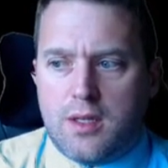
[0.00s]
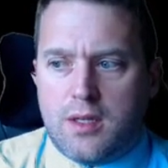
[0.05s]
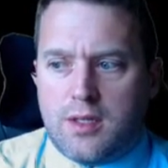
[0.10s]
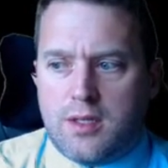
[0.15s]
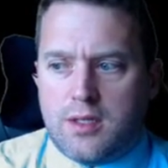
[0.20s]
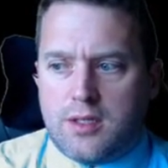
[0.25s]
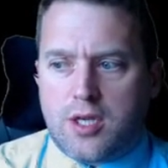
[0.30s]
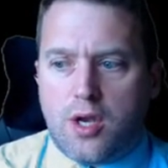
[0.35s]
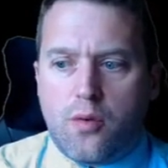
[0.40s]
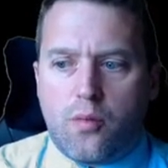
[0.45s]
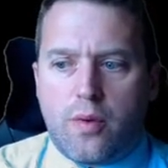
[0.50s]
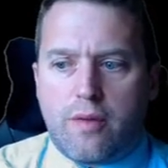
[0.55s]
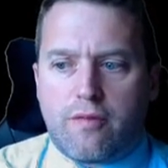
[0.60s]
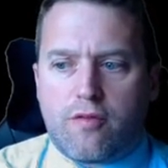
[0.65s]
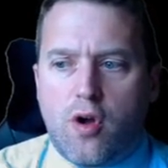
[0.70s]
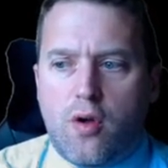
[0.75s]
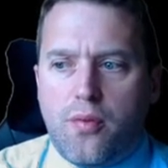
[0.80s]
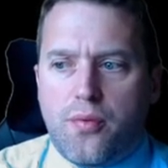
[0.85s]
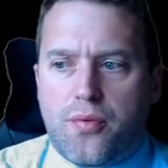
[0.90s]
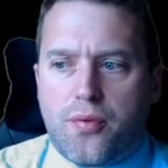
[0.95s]
So we've
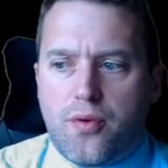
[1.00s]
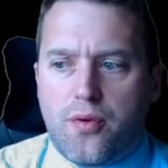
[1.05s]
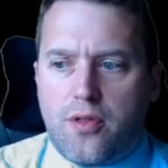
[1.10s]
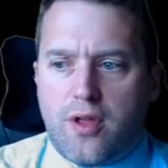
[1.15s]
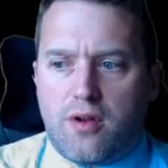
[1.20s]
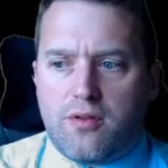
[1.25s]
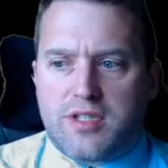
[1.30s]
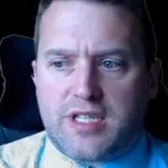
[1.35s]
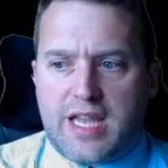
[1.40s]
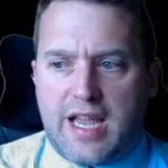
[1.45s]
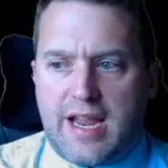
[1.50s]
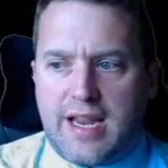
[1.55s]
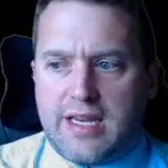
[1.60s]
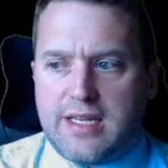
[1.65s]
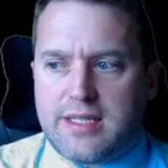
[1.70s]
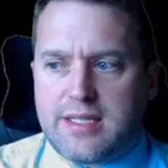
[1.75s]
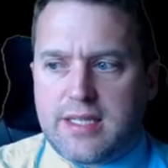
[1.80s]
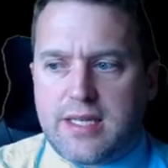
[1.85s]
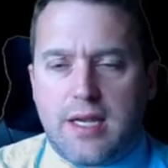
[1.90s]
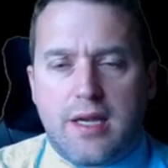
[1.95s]
gone through those
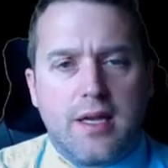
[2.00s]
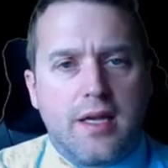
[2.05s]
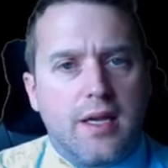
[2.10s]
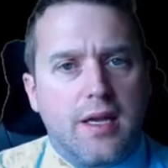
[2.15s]
gates.